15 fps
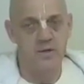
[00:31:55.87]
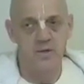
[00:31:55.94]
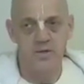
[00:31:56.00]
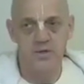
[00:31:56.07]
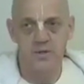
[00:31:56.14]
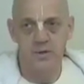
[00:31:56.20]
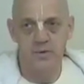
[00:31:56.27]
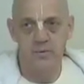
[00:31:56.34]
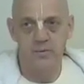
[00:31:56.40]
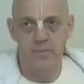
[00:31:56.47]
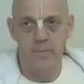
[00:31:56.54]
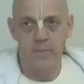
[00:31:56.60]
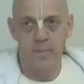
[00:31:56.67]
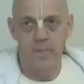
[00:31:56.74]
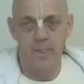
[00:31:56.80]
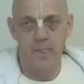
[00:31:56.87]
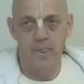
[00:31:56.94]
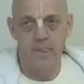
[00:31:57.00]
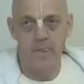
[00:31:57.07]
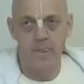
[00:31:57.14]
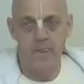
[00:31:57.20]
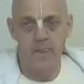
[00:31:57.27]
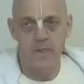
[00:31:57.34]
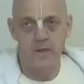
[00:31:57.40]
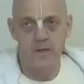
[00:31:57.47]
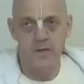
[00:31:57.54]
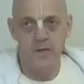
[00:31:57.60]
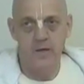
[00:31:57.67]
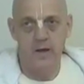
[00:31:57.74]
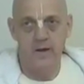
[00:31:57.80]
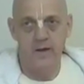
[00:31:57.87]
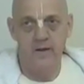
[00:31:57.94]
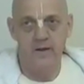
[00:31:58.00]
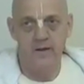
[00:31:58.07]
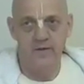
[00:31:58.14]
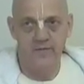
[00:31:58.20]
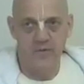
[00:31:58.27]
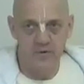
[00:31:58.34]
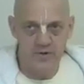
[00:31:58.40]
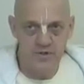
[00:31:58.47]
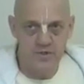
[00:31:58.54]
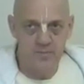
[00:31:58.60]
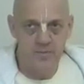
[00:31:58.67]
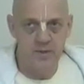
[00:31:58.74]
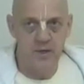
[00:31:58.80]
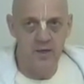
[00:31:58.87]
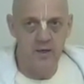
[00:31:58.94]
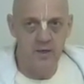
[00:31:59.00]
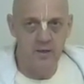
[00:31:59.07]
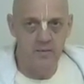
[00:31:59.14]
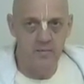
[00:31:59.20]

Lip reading: So, if there is to be any